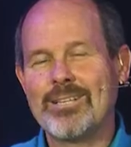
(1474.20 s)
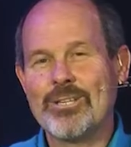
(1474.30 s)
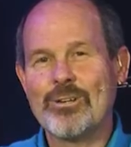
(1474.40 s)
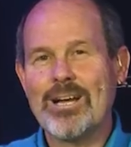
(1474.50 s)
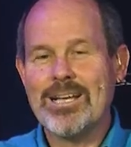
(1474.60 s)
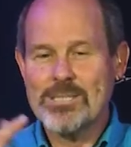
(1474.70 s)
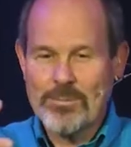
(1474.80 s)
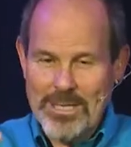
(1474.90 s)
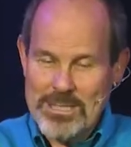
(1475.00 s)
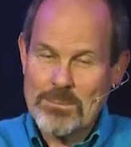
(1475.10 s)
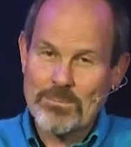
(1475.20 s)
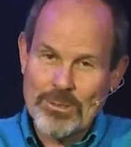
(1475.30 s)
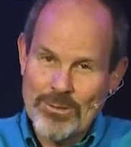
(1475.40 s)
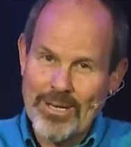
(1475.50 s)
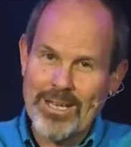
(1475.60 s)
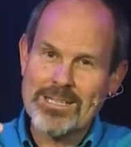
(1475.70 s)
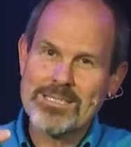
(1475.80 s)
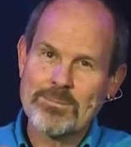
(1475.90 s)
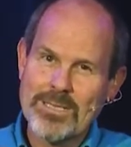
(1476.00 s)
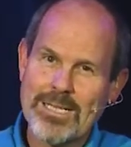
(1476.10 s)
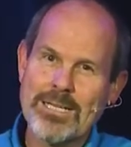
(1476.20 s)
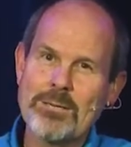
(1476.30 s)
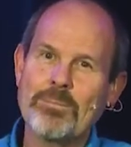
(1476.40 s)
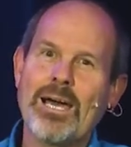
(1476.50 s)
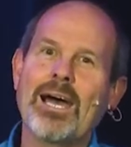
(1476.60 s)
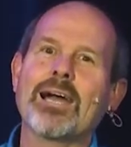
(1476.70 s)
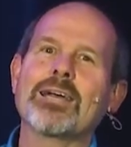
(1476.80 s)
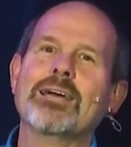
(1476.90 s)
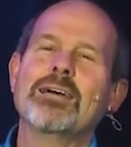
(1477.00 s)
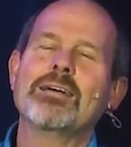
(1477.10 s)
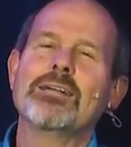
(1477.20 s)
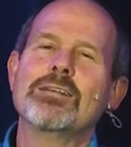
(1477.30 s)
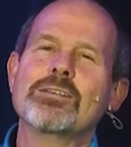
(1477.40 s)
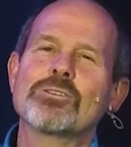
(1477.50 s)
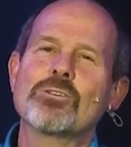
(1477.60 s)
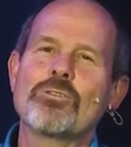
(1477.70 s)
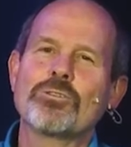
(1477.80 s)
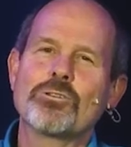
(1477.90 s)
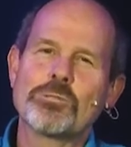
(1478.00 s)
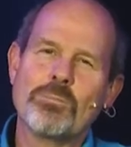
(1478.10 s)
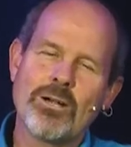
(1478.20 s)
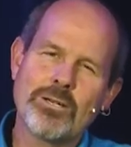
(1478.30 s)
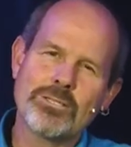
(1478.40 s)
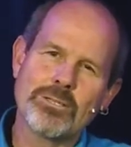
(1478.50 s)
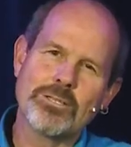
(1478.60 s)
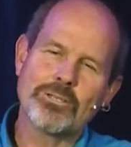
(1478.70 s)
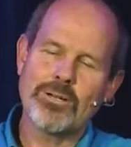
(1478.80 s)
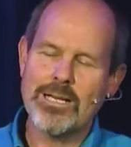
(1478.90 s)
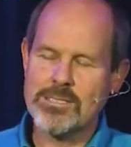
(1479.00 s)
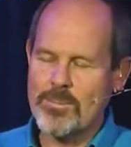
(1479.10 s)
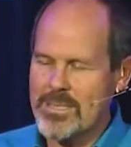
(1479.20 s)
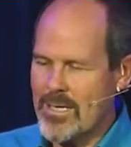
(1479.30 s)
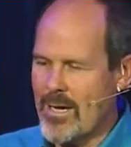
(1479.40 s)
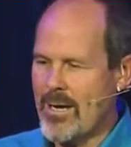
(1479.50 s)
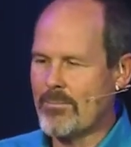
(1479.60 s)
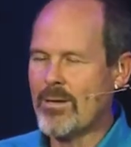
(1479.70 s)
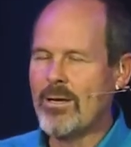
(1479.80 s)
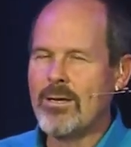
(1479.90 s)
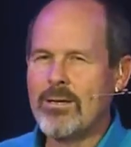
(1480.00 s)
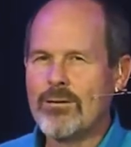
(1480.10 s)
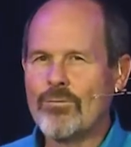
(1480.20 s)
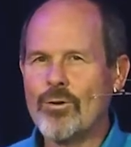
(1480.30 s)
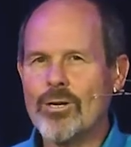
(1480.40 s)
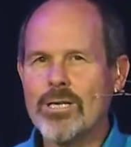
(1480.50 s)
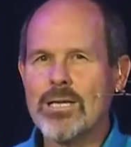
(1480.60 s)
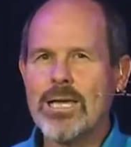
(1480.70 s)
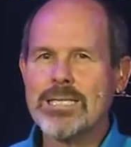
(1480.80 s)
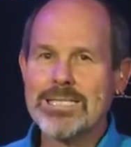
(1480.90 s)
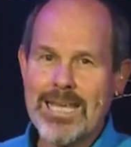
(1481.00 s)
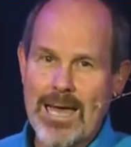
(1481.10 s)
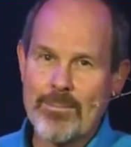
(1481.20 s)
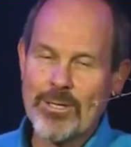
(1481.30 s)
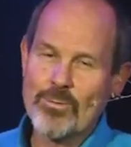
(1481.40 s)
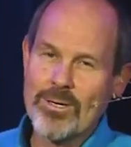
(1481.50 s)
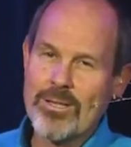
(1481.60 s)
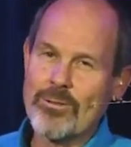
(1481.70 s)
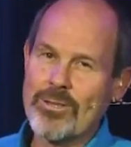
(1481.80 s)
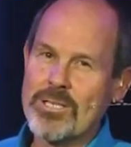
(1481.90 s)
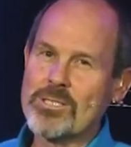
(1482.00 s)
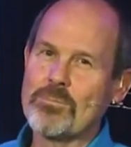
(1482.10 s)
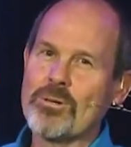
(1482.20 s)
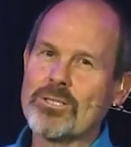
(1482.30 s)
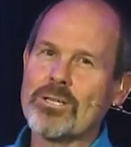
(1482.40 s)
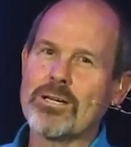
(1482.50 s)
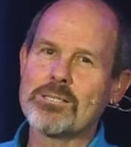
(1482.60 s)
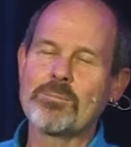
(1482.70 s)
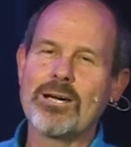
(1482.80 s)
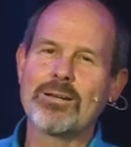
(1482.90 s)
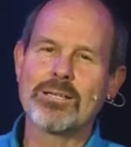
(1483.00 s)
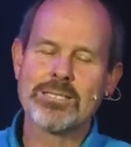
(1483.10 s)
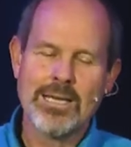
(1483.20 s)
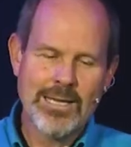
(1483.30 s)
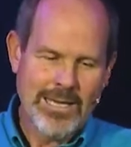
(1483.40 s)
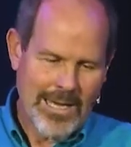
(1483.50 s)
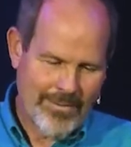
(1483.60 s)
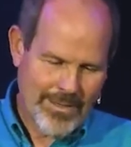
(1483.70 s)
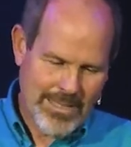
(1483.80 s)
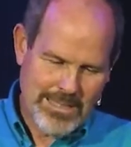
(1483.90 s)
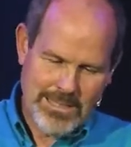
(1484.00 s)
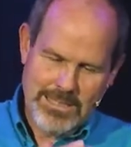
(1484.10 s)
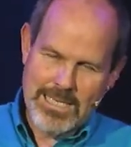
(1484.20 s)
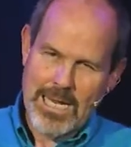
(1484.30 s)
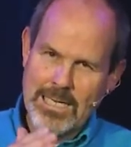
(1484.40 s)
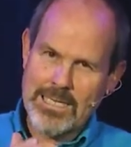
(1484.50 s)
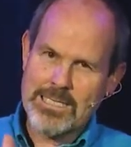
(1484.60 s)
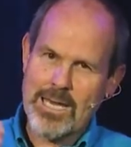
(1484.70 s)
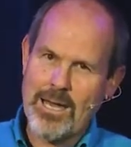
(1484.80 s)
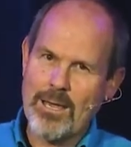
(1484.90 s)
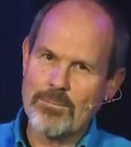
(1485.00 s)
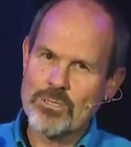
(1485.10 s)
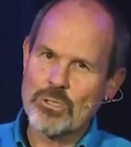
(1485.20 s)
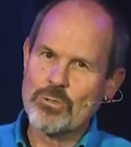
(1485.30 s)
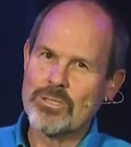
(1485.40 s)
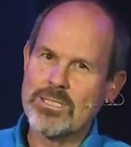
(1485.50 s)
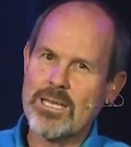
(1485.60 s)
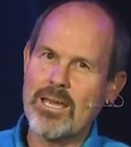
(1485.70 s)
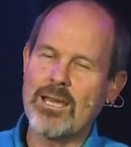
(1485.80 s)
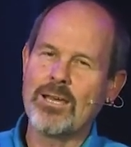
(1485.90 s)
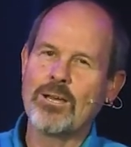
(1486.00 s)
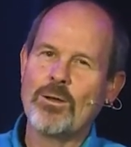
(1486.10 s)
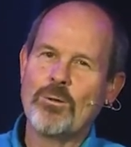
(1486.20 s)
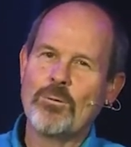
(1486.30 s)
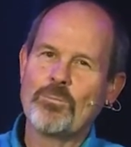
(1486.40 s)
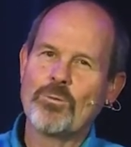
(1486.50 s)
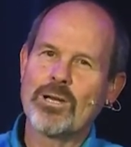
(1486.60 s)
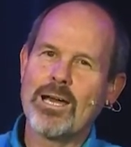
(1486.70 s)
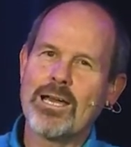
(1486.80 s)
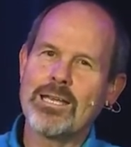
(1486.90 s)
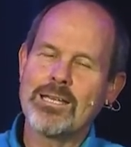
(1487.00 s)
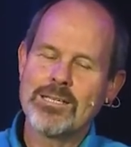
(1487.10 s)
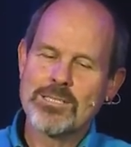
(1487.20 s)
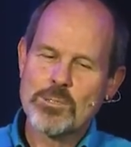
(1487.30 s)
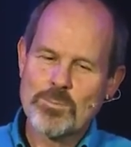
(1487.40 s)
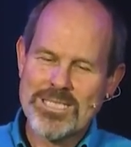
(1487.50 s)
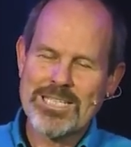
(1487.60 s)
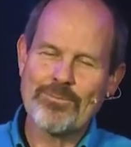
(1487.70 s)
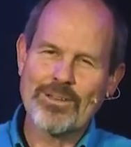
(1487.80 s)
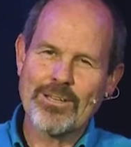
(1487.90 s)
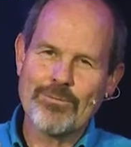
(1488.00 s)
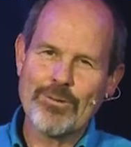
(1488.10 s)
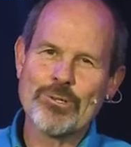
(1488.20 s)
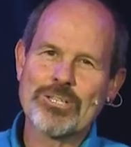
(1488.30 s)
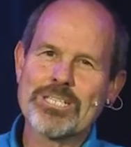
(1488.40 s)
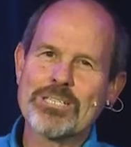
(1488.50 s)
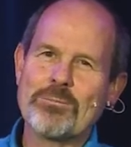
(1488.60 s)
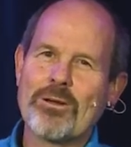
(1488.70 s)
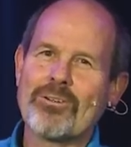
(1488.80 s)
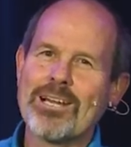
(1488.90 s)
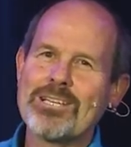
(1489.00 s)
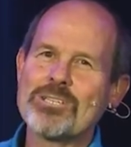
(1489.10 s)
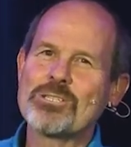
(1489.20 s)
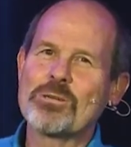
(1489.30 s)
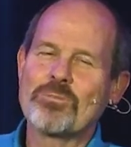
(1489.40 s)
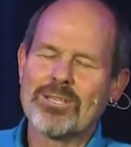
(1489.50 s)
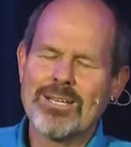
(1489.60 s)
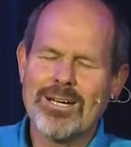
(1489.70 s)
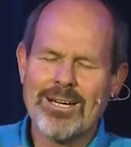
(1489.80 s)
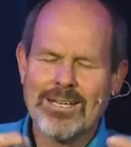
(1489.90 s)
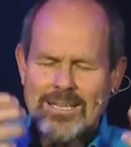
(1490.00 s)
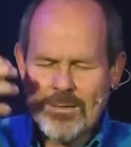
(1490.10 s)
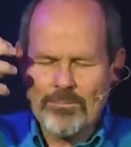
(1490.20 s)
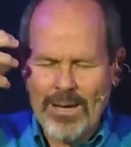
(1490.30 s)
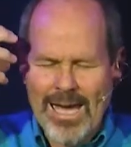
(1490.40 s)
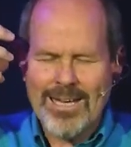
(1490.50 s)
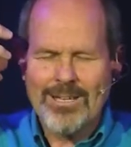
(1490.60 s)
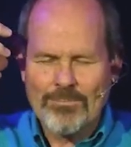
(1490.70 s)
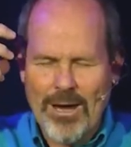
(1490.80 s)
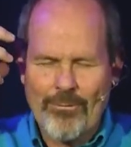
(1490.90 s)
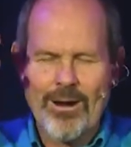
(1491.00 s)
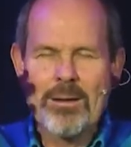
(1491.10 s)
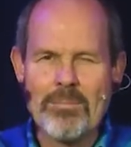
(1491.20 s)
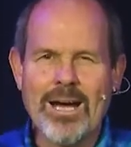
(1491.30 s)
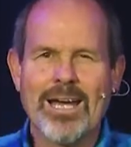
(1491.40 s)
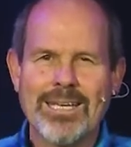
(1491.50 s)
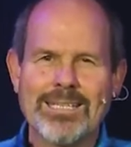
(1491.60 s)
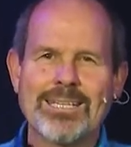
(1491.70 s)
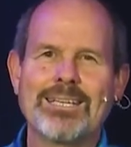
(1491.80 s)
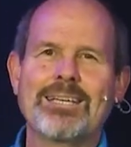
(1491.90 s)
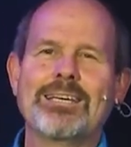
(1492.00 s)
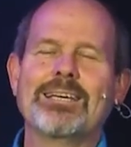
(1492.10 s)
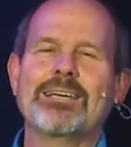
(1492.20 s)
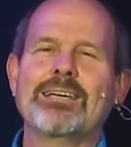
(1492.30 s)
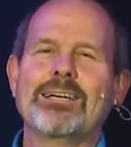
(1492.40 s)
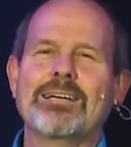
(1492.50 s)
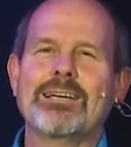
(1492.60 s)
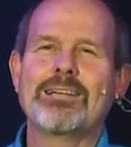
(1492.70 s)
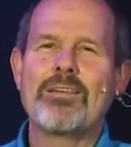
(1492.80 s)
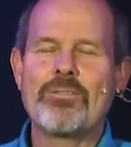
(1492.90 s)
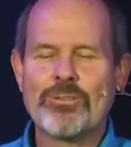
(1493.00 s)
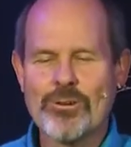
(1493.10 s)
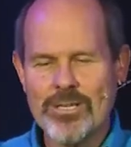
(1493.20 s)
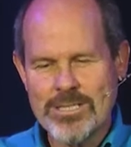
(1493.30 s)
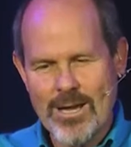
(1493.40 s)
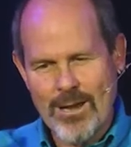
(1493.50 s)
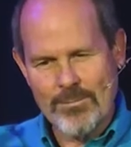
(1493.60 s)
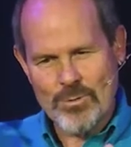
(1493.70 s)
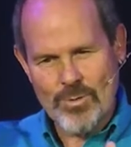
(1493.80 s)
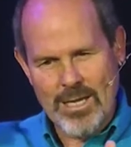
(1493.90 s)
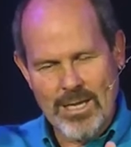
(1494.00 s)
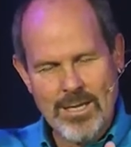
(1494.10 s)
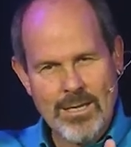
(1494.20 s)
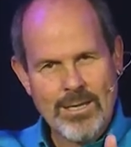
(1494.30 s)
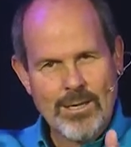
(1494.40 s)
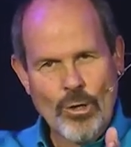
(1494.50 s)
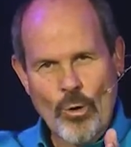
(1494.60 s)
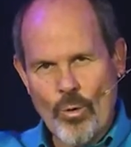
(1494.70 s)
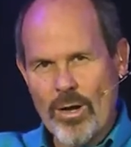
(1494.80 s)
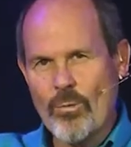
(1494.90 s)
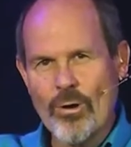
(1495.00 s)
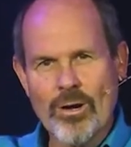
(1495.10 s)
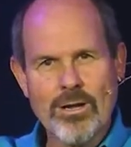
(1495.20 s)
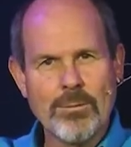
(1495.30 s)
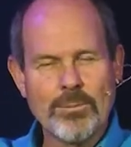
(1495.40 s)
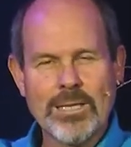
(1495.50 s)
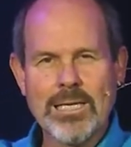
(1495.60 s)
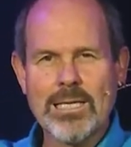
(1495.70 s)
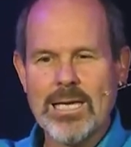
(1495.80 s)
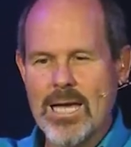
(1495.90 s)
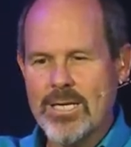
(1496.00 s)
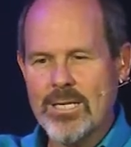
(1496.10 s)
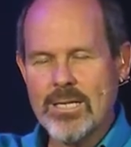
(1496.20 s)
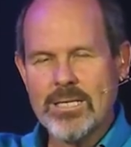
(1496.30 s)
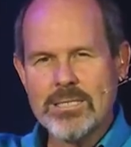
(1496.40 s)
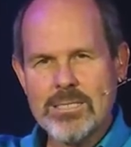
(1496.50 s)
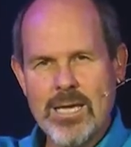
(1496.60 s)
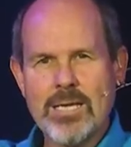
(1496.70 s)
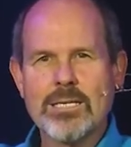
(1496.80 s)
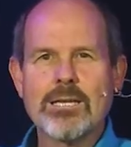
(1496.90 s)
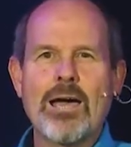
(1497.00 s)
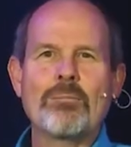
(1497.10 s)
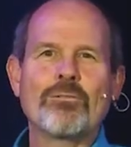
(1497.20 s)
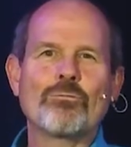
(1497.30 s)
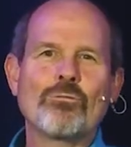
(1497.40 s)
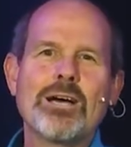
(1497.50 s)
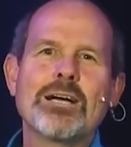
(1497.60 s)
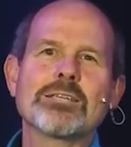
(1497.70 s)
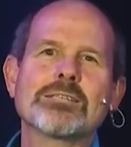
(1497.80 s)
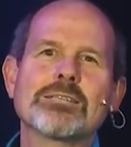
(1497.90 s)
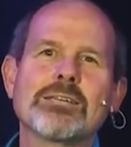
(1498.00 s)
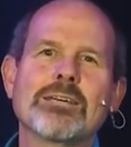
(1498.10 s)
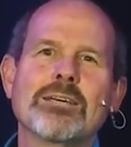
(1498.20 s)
that there has to be some pruning, some cutting back, so that there's margin, that there has to be time for a Sabbath. One of the other things the book talks about is having daily times through the day when I specifically focus on my relationship with God and get back in my right mind. And then that there are times when I quit work completely and take a time of rest.